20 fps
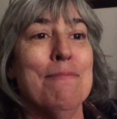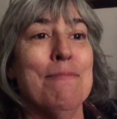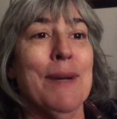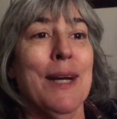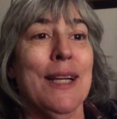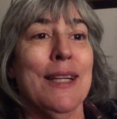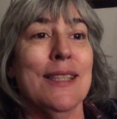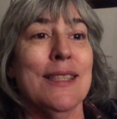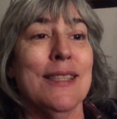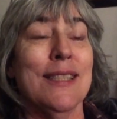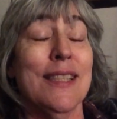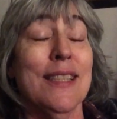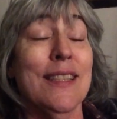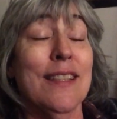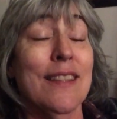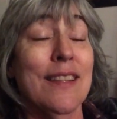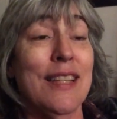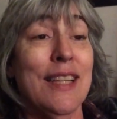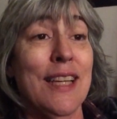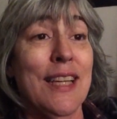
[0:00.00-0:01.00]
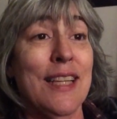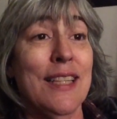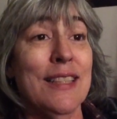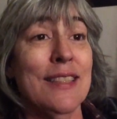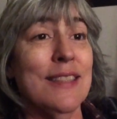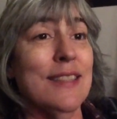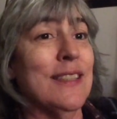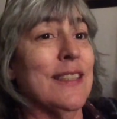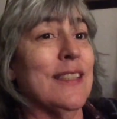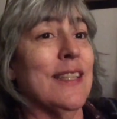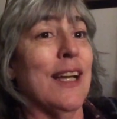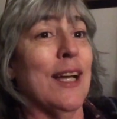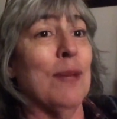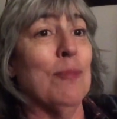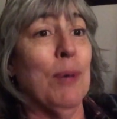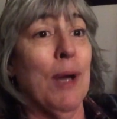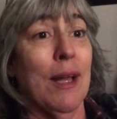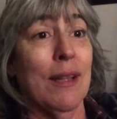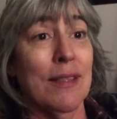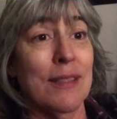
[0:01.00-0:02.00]
But until then, I
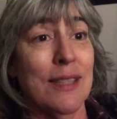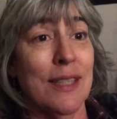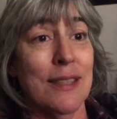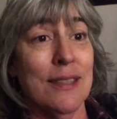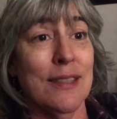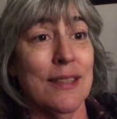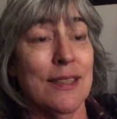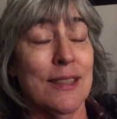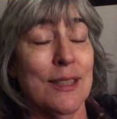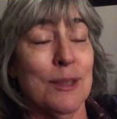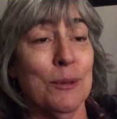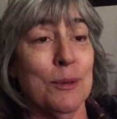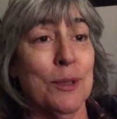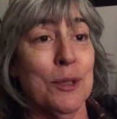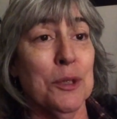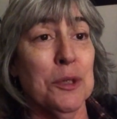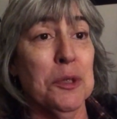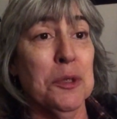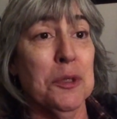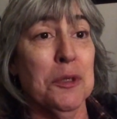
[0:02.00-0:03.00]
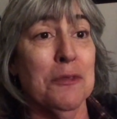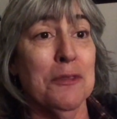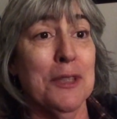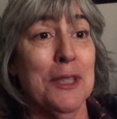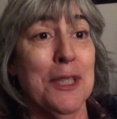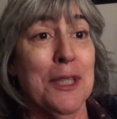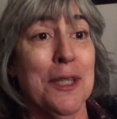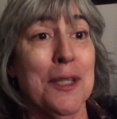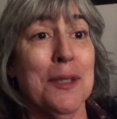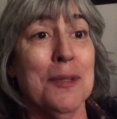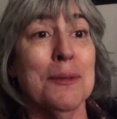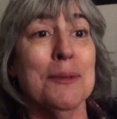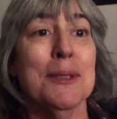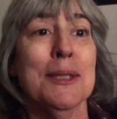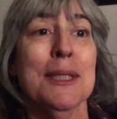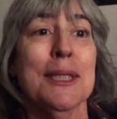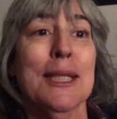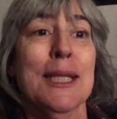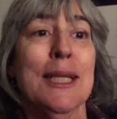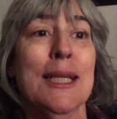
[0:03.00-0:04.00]
apologize that this was a short video.
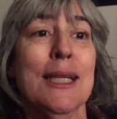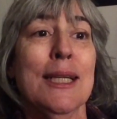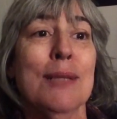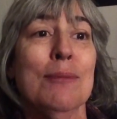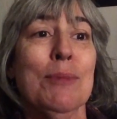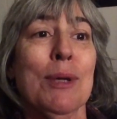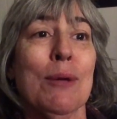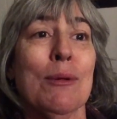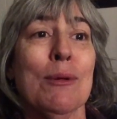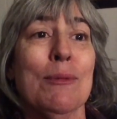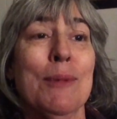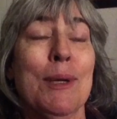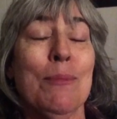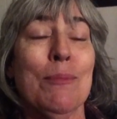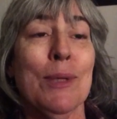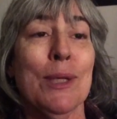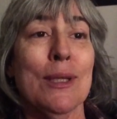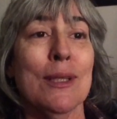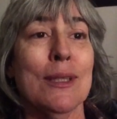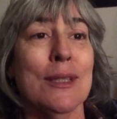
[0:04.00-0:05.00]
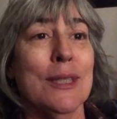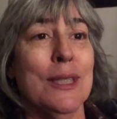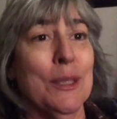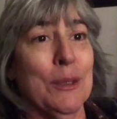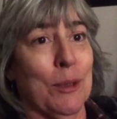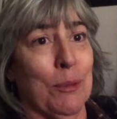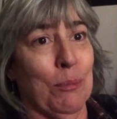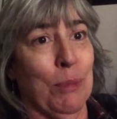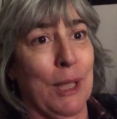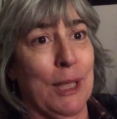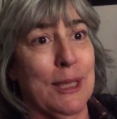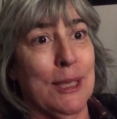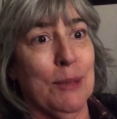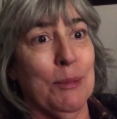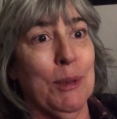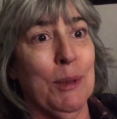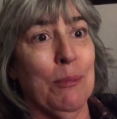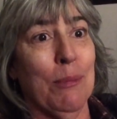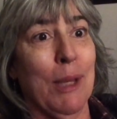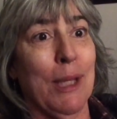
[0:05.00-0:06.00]
But remember, you are blessed to
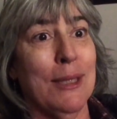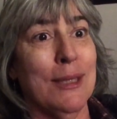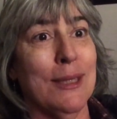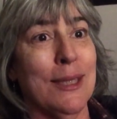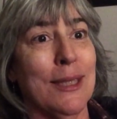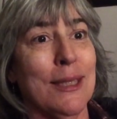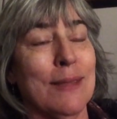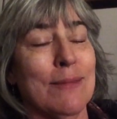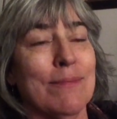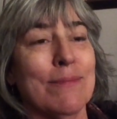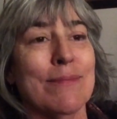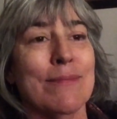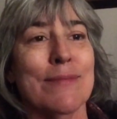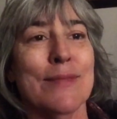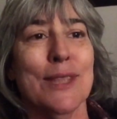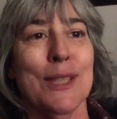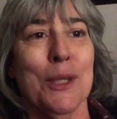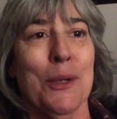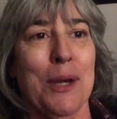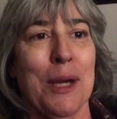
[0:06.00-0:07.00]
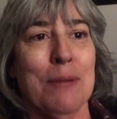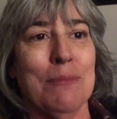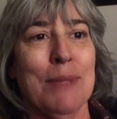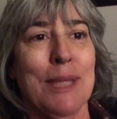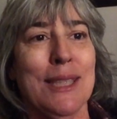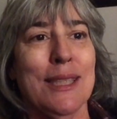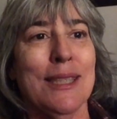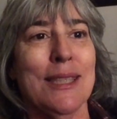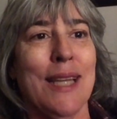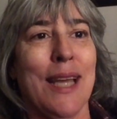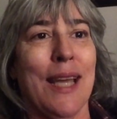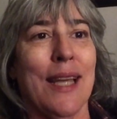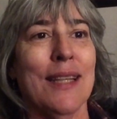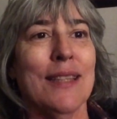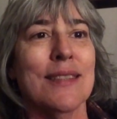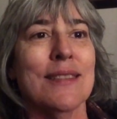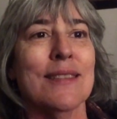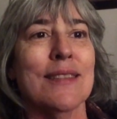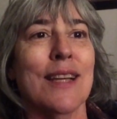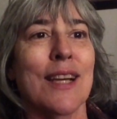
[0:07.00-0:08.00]
be a blessing. So go out
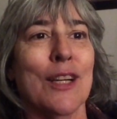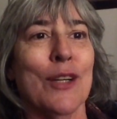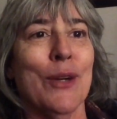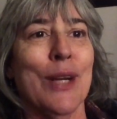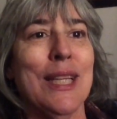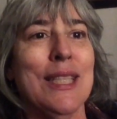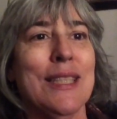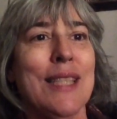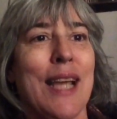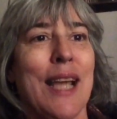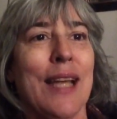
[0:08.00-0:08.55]
agree.